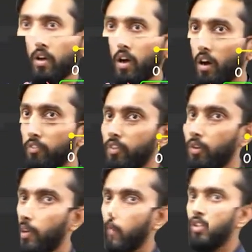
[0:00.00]
After
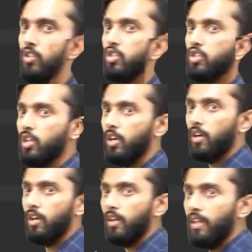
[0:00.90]
which
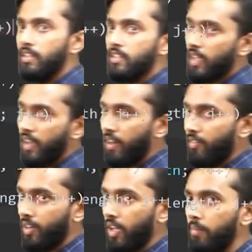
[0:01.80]
uh, inside I
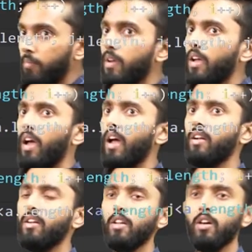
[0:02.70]
will come
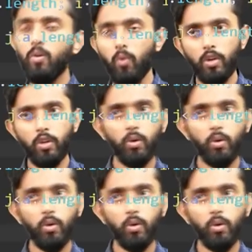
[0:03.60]
and uh, what you